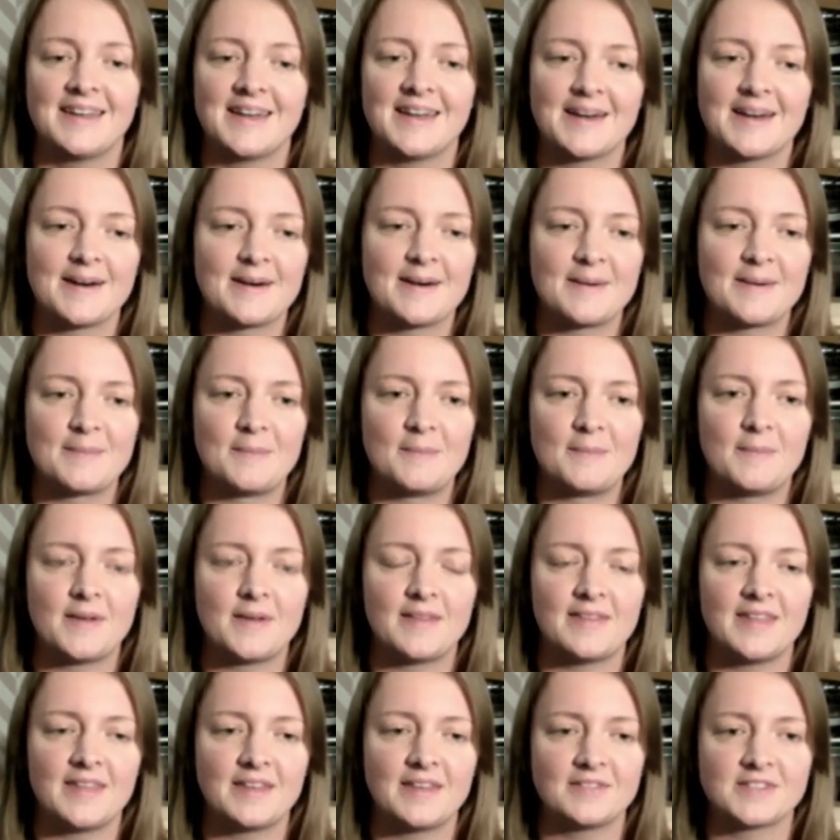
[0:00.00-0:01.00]

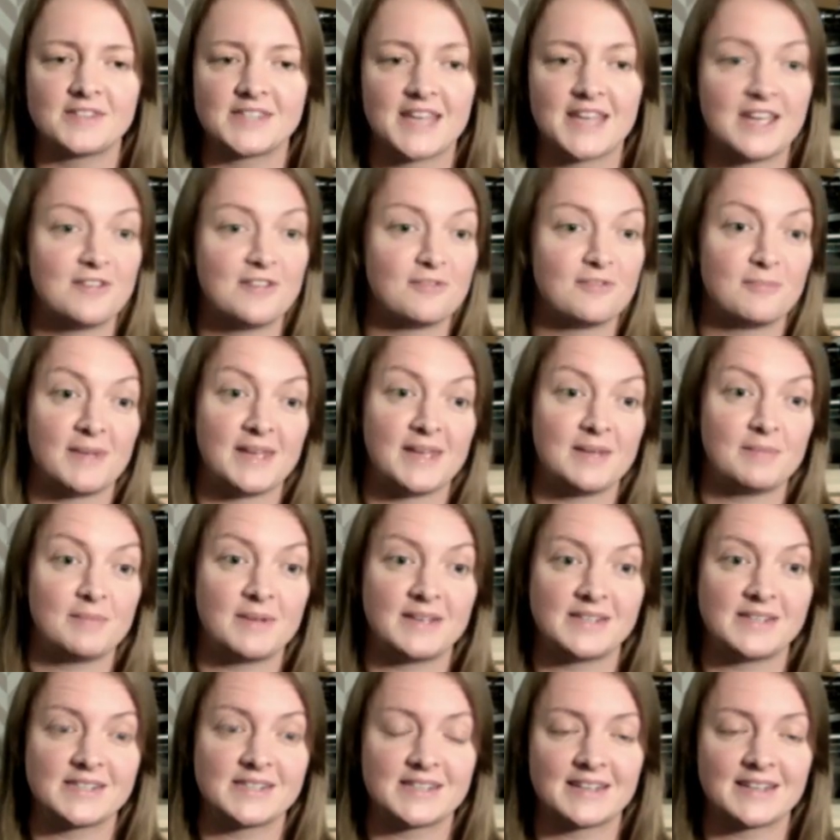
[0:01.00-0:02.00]
And they've saved me
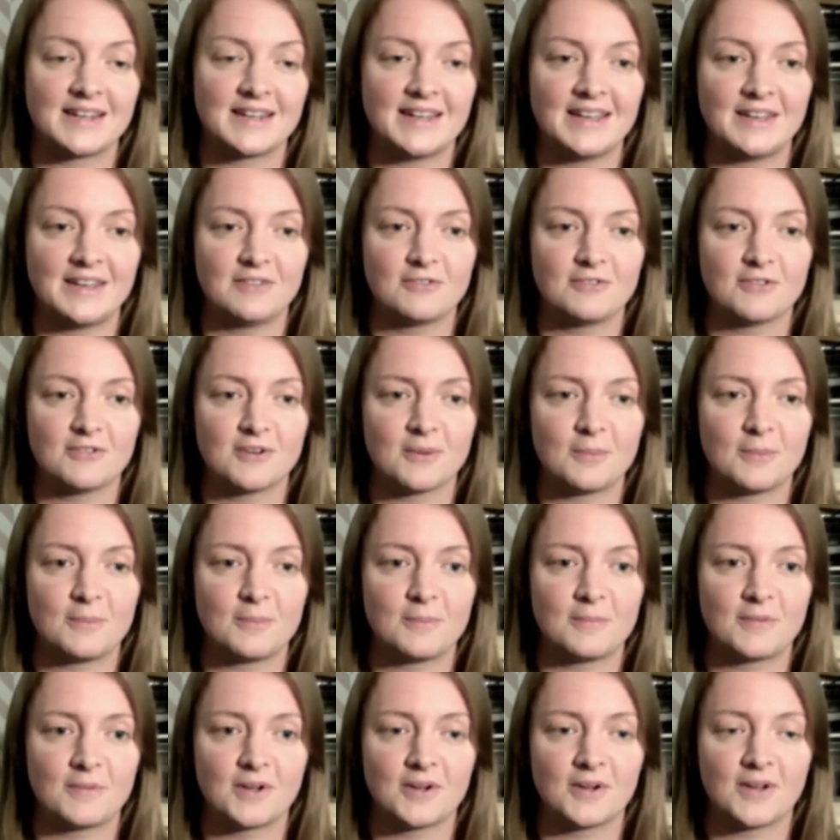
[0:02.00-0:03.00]
basically
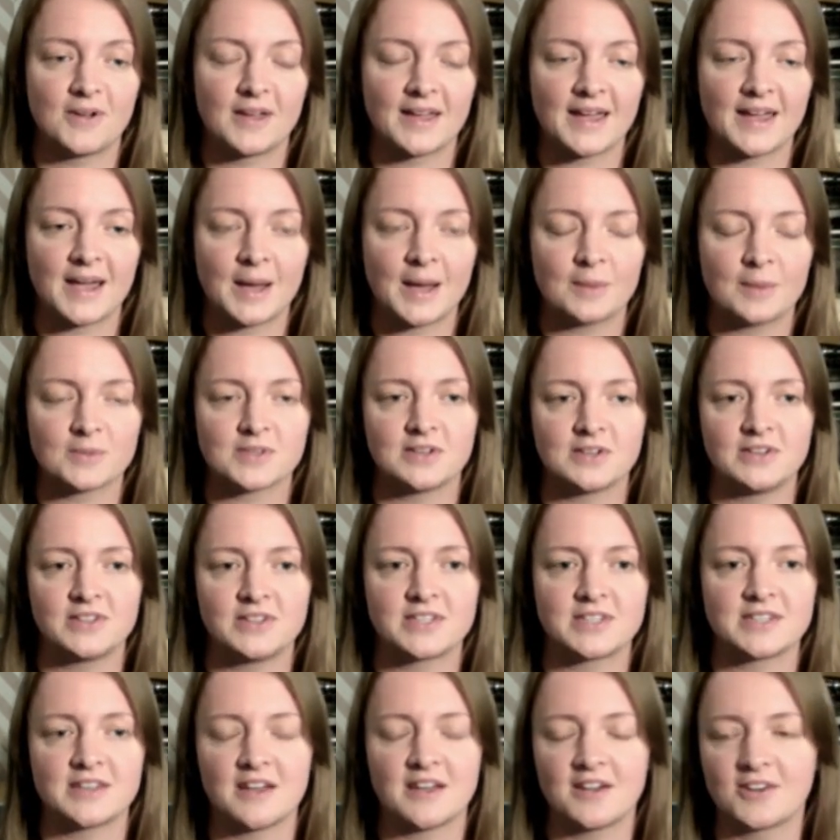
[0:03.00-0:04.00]
from going absolutely
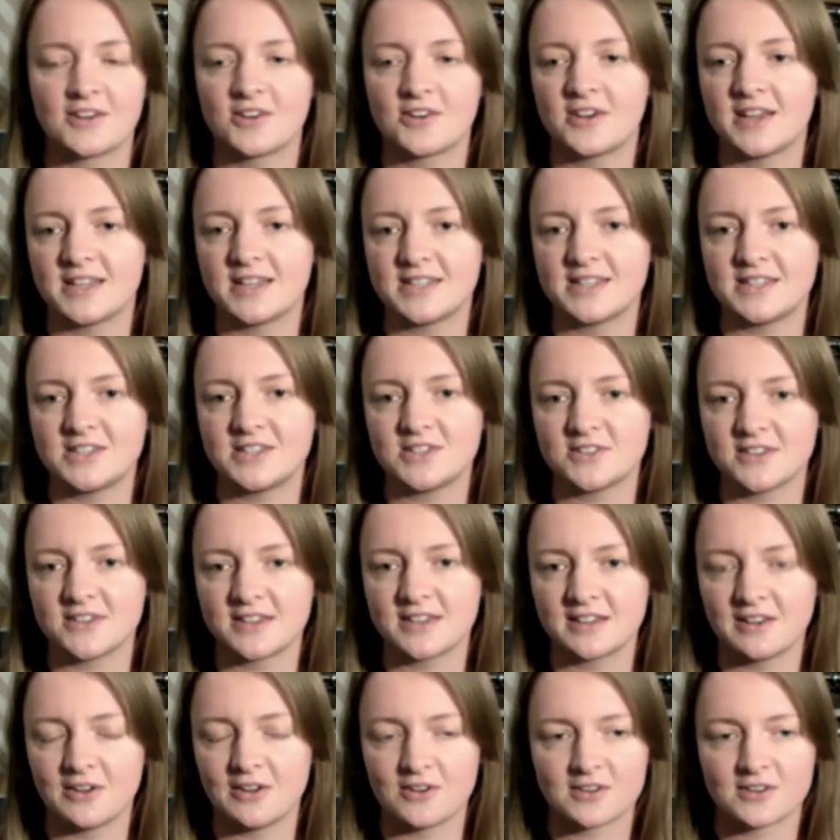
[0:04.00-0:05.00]
stir crazy
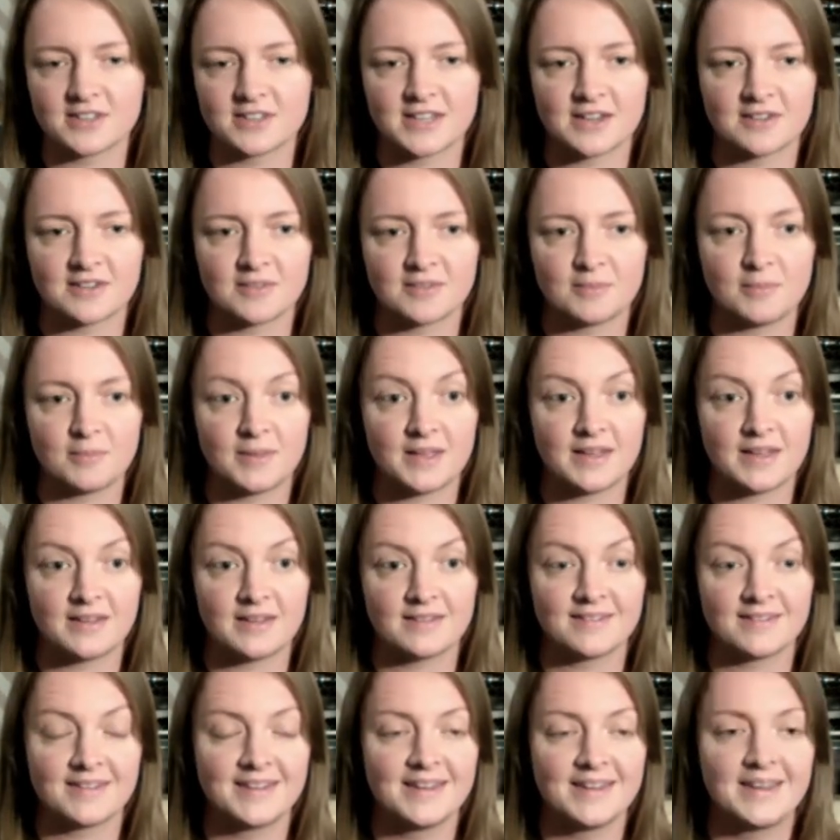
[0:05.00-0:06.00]
during a lockdown,
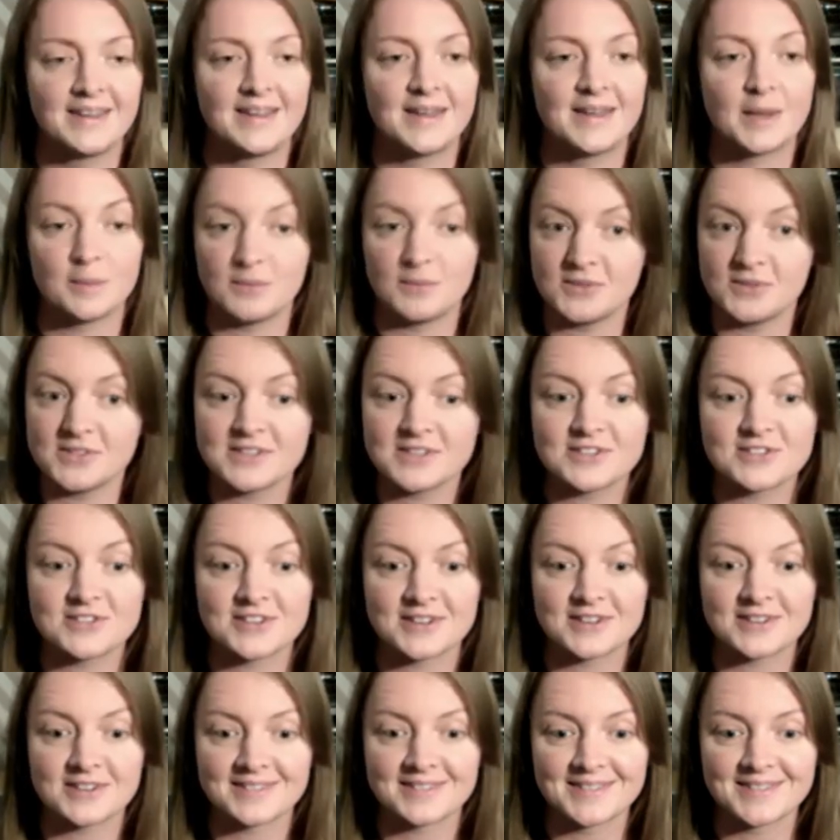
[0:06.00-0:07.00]
being a
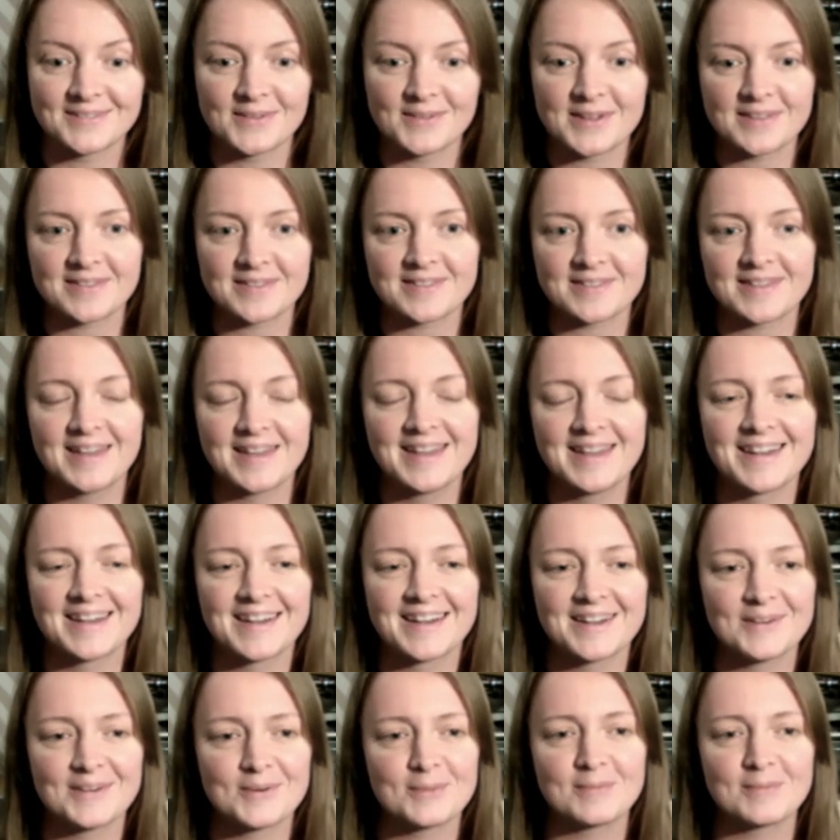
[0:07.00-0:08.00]
musician with
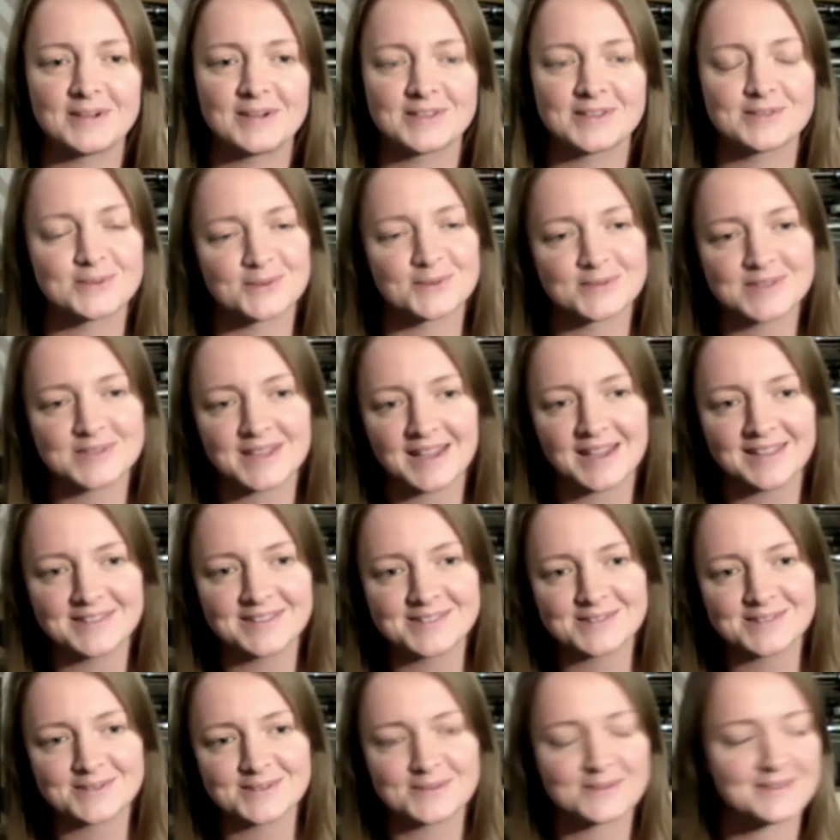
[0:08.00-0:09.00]
all my tours
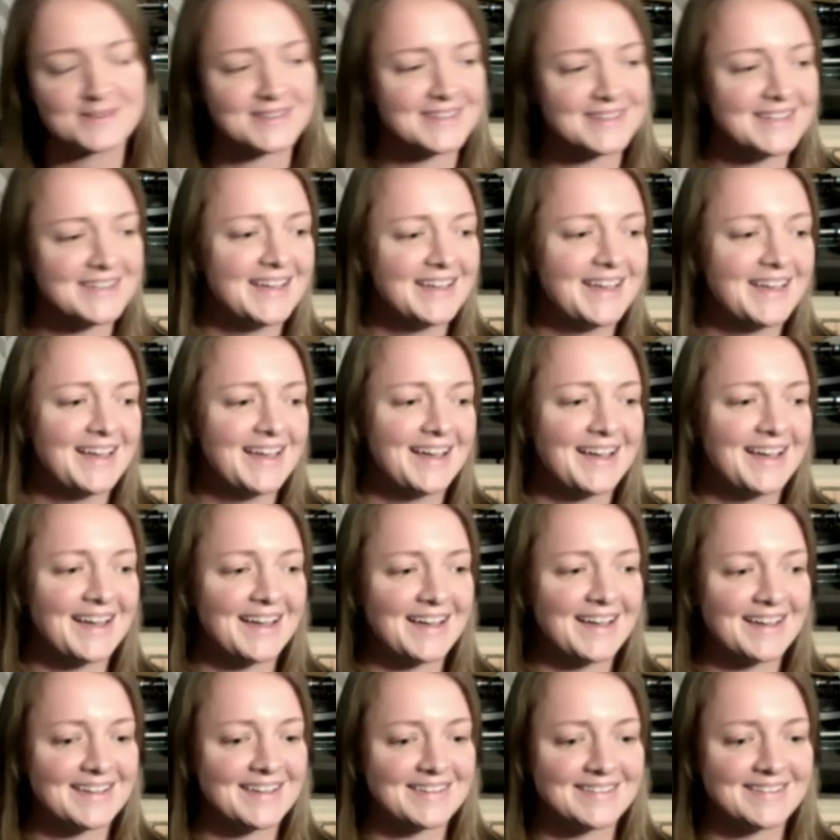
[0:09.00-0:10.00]
cancelled,
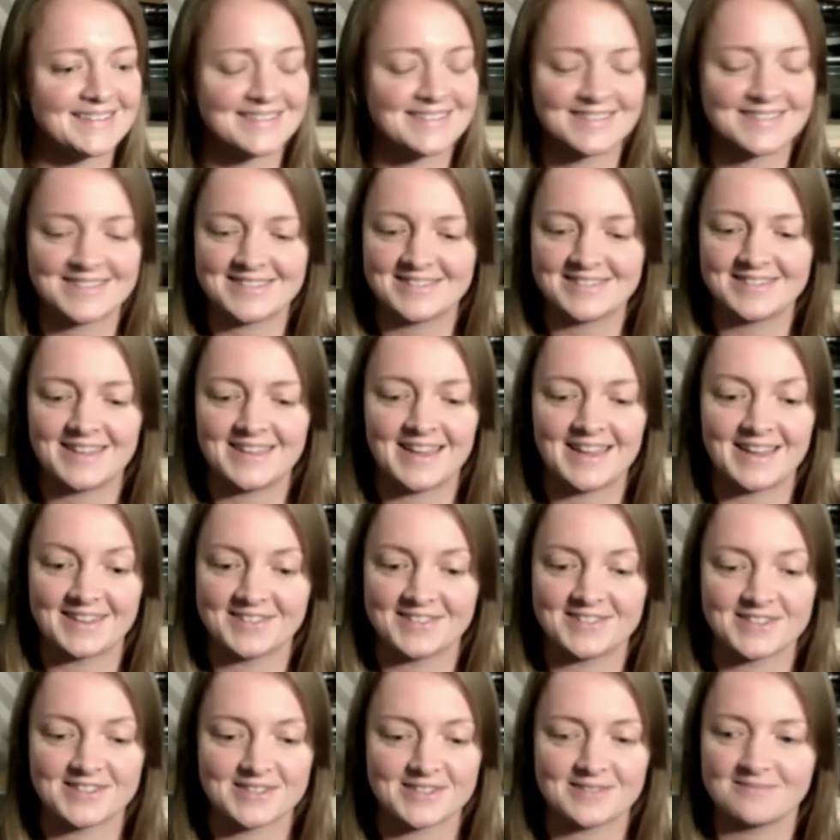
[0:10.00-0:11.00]
and
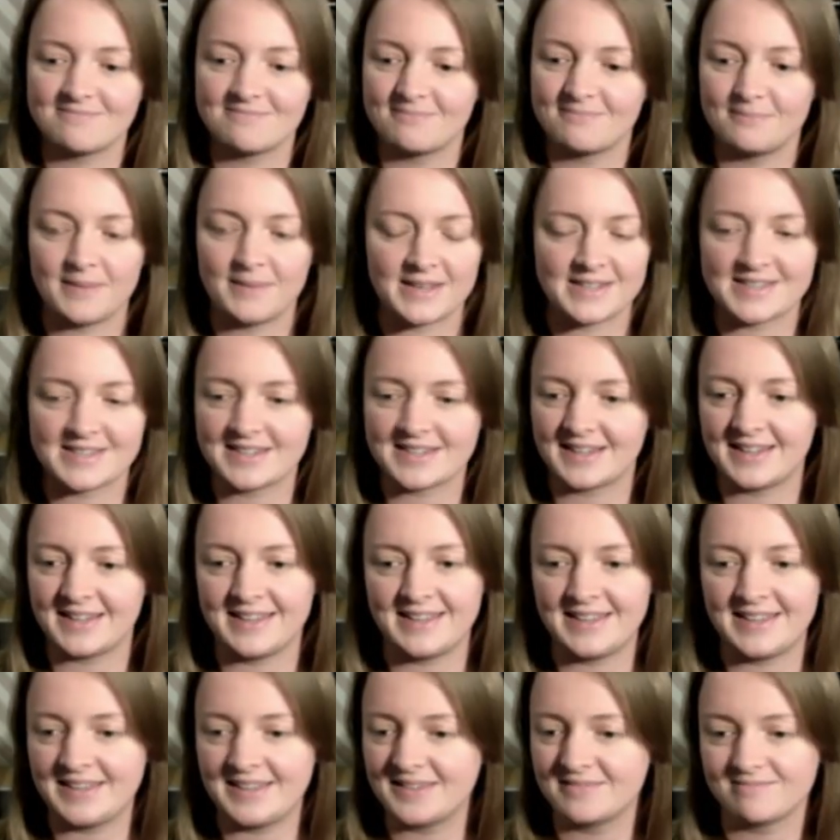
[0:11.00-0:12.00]
just
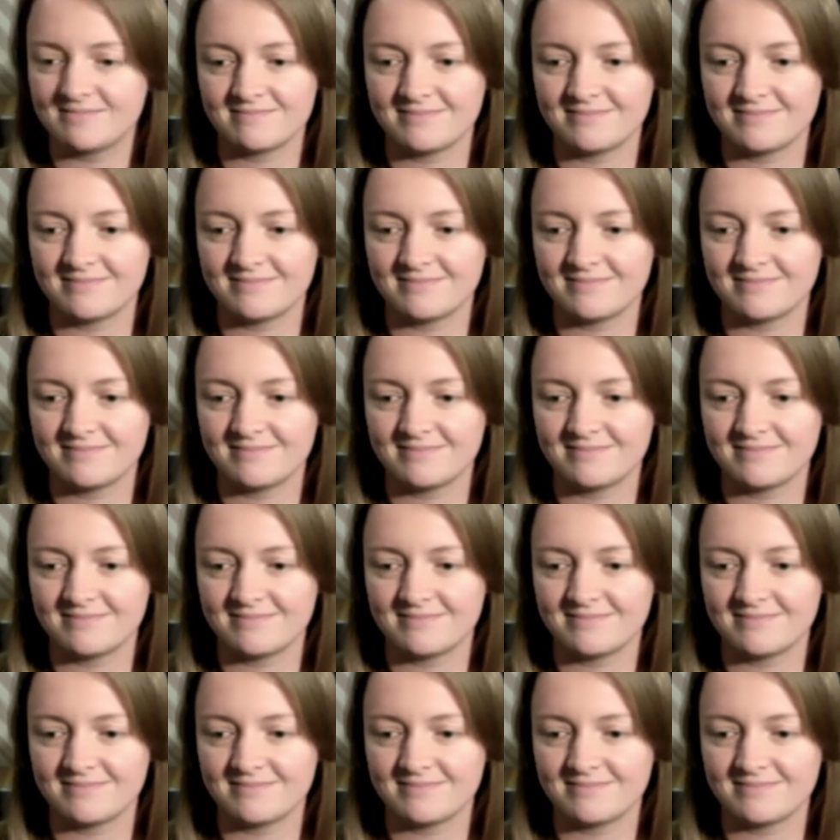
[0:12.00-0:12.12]
basically